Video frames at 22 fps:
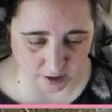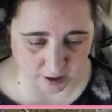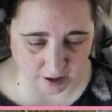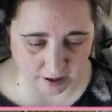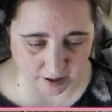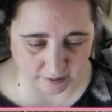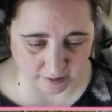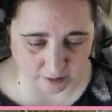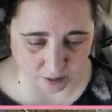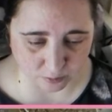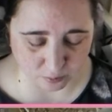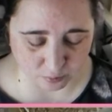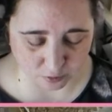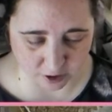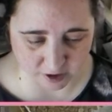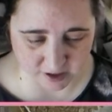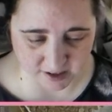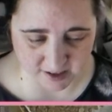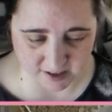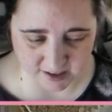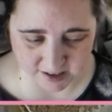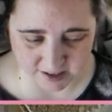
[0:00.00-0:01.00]
and
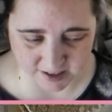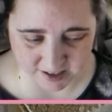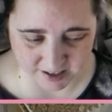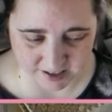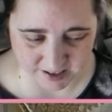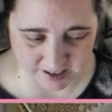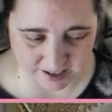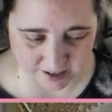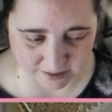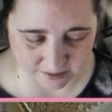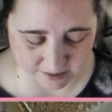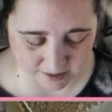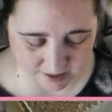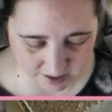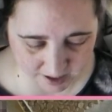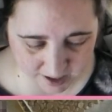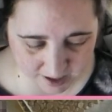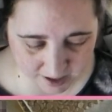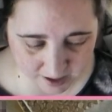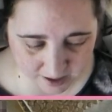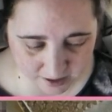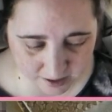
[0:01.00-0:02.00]
prices and details
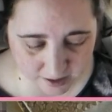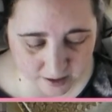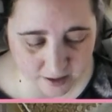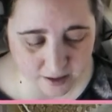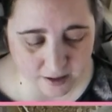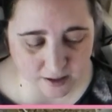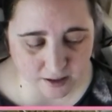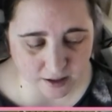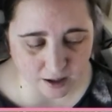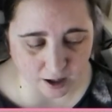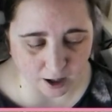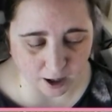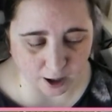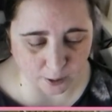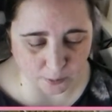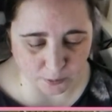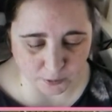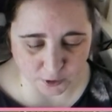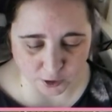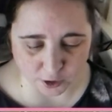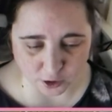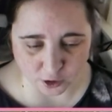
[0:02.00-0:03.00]
there,
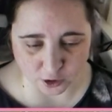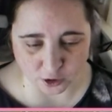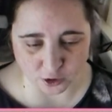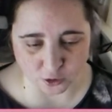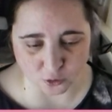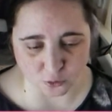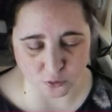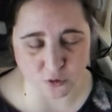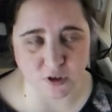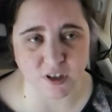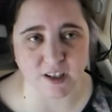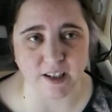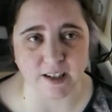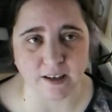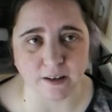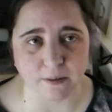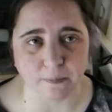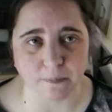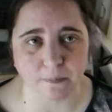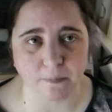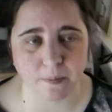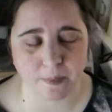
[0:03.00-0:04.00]
so that you can all see
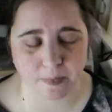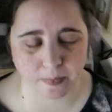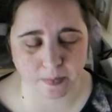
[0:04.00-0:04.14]
them.